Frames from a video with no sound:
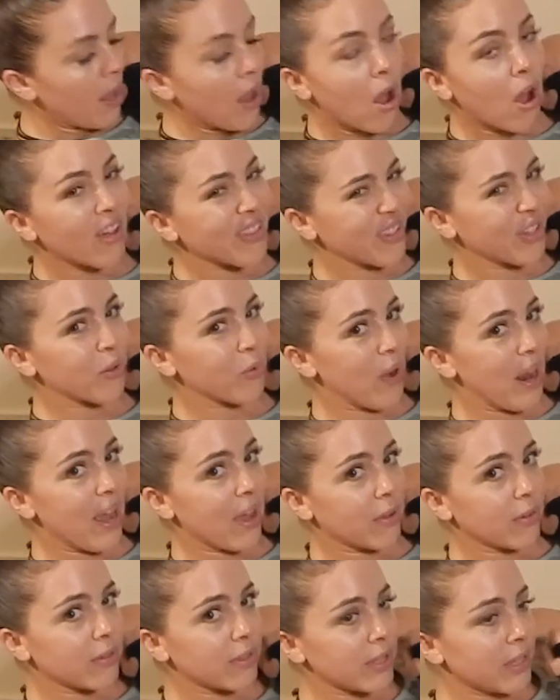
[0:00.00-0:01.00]
on the
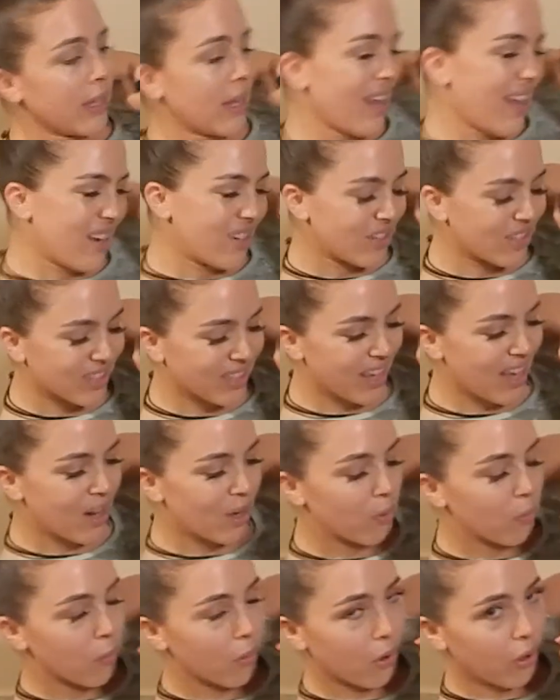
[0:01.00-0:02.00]
ground and just kind
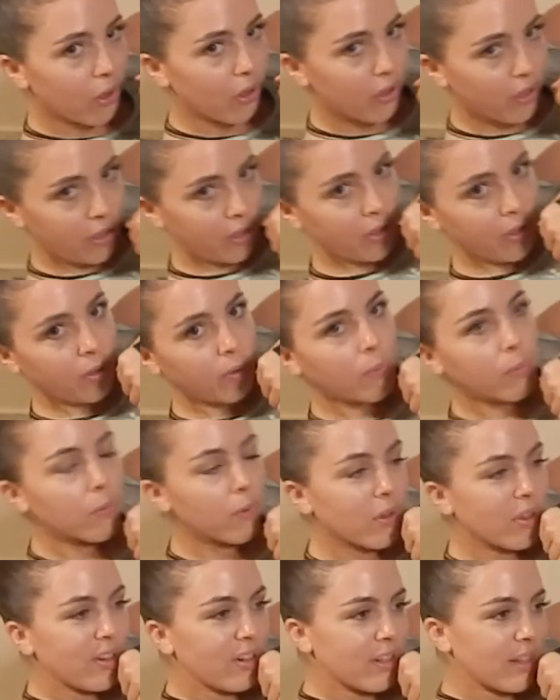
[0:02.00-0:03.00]
of roll
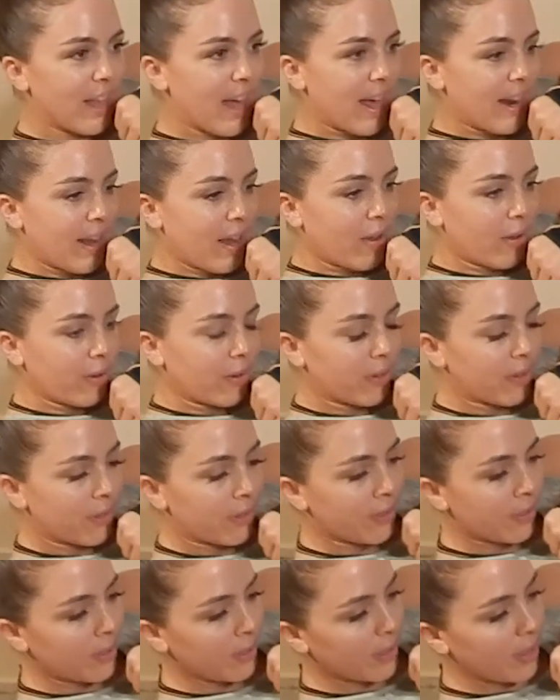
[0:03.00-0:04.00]
your lat out
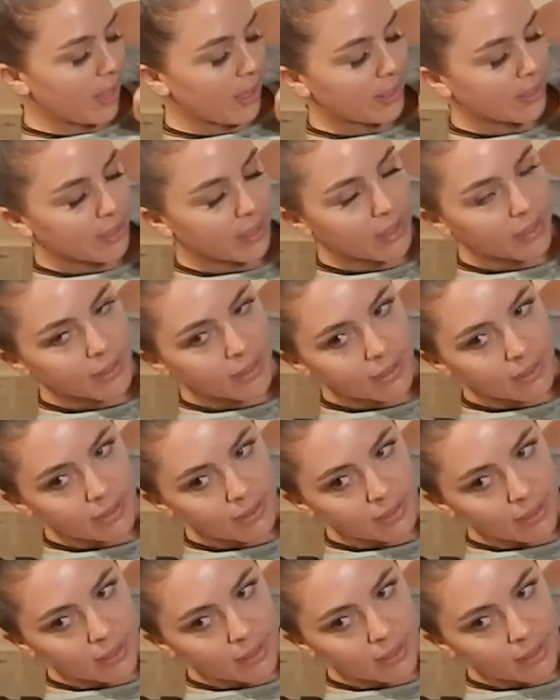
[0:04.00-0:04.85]
like this.